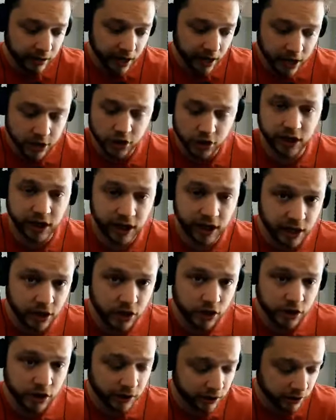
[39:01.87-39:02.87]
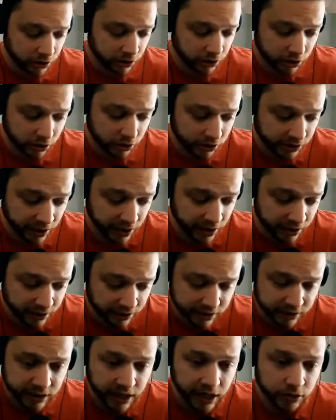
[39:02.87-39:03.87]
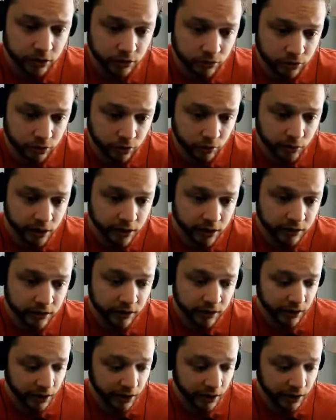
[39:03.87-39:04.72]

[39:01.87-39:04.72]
education and just saying this is how you do it